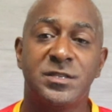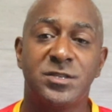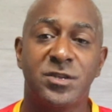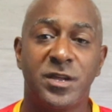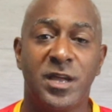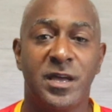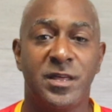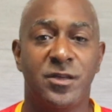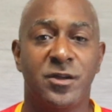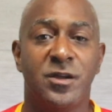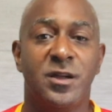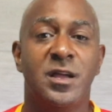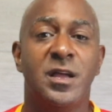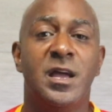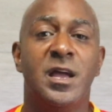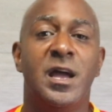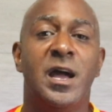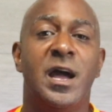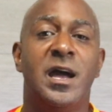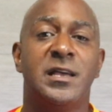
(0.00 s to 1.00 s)
together
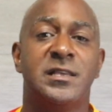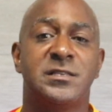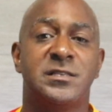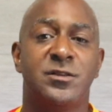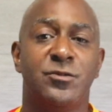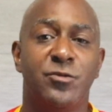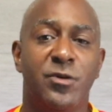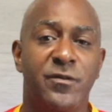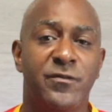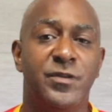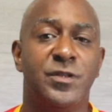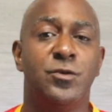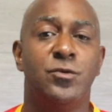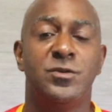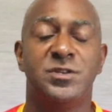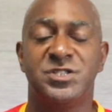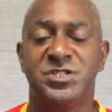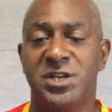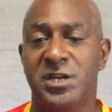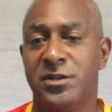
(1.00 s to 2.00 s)
as the revenue
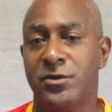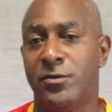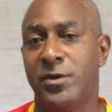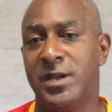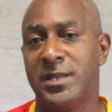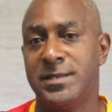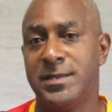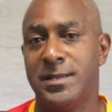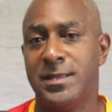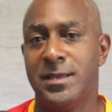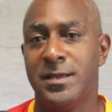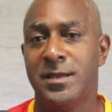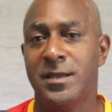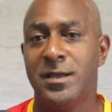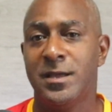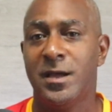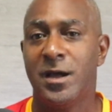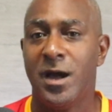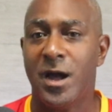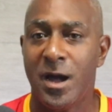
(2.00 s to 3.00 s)
is generated
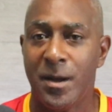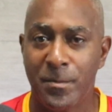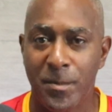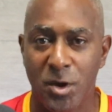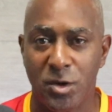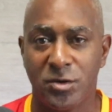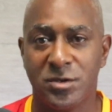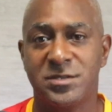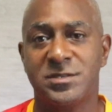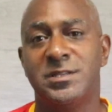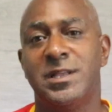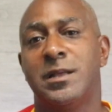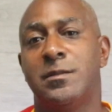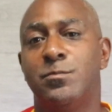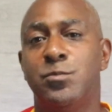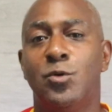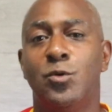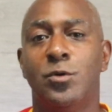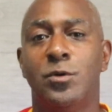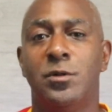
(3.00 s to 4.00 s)
amongst
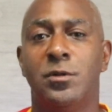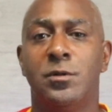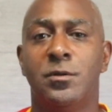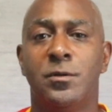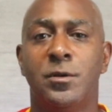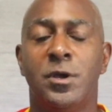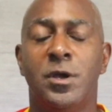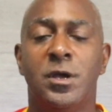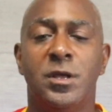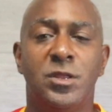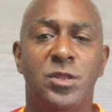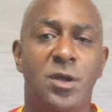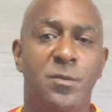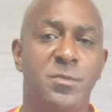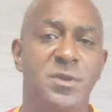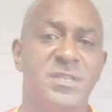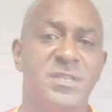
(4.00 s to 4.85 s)
that pool. Number